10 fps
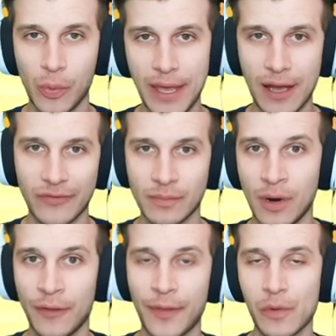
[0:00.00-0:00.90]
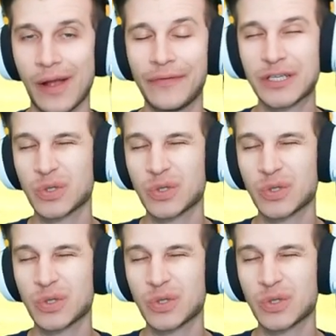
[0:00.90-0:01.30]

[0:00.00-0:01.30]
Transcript: week of the month, around the